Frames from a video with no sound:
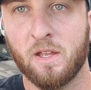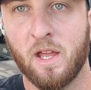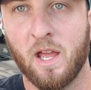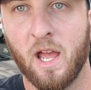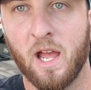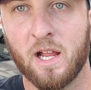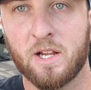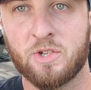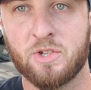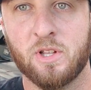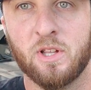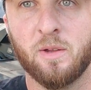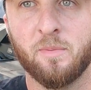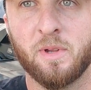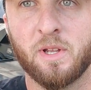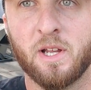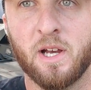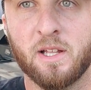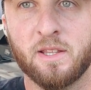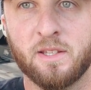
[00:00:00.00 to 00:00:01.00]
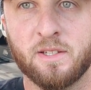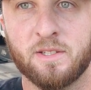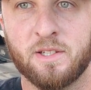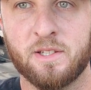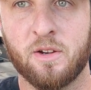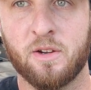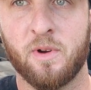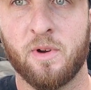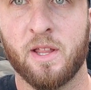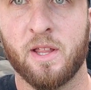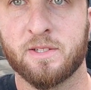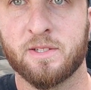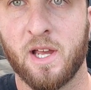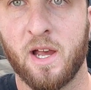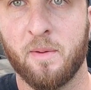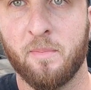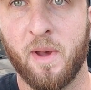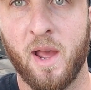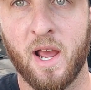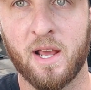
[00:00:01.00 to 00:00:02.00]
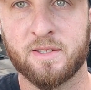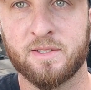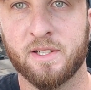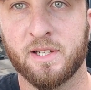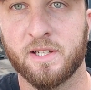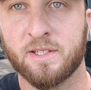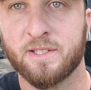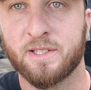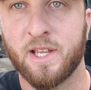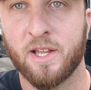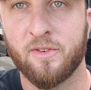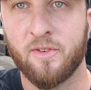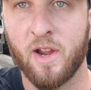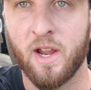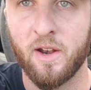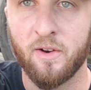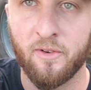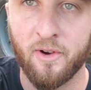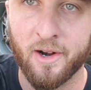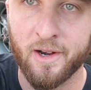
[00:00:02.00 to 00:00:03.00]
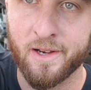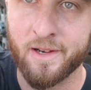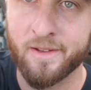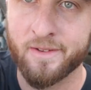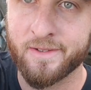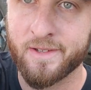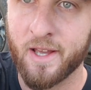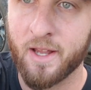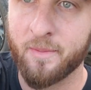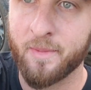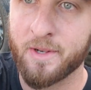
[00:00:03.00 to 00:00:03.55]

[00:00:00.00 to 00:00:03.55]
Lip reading: actually, let me cut this here while this guy backs in, because he's getting ready to run into the side of